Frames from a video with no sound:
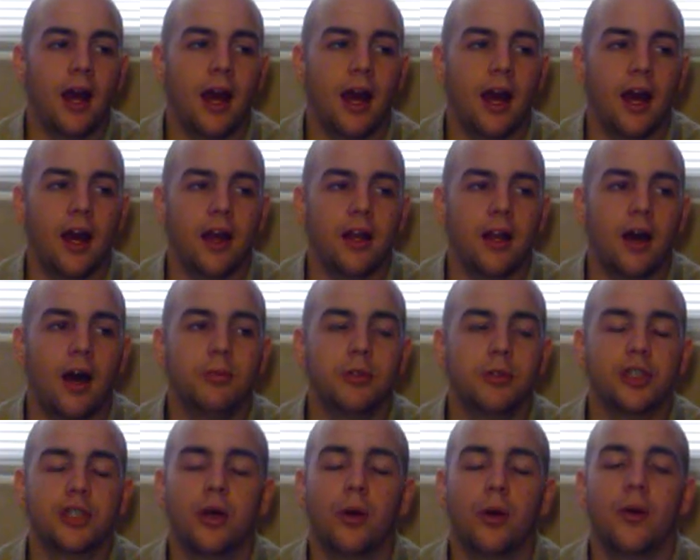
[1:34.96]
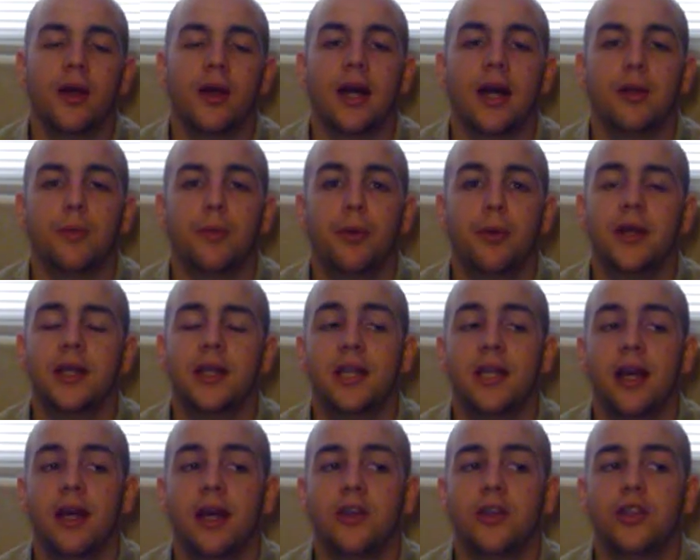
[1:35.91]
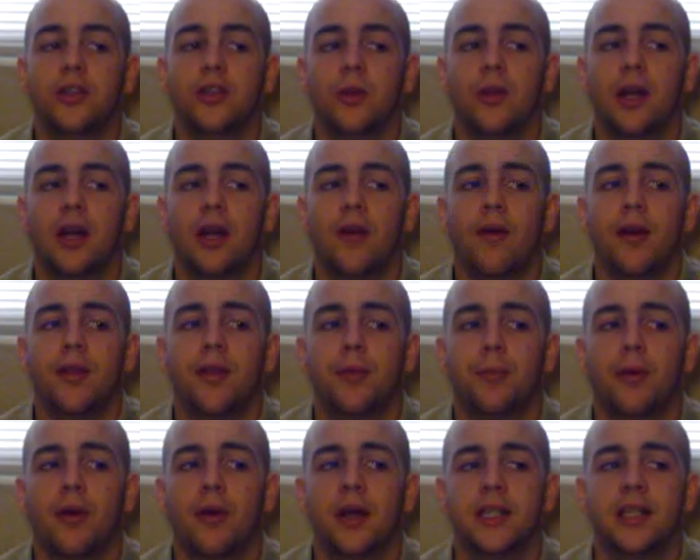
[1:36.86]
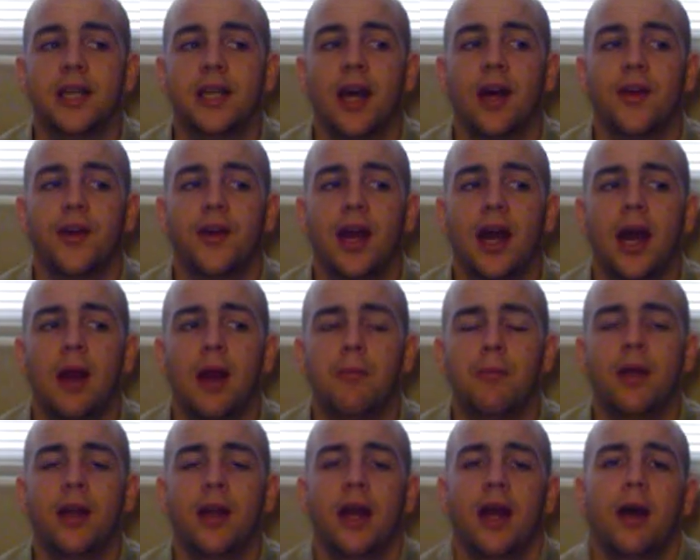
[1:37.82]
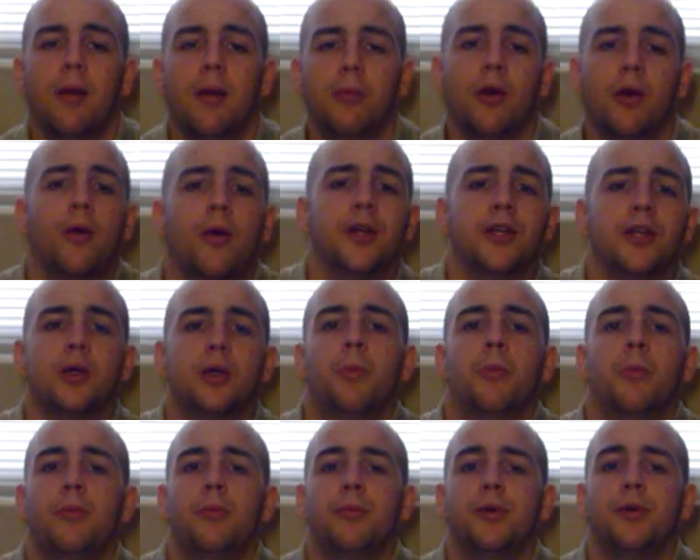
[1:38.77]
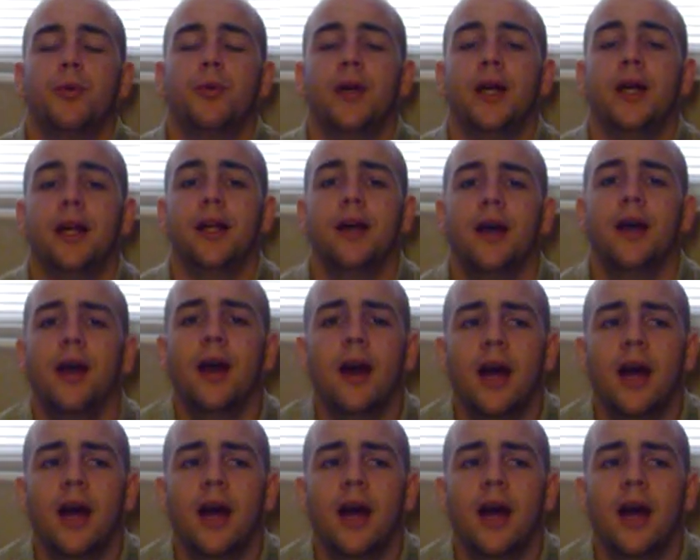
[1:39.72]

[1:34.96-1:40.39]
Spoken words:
And I'm just going on the price tag of the Solera and the price tag of the Camry, and I'm going somewhere in between.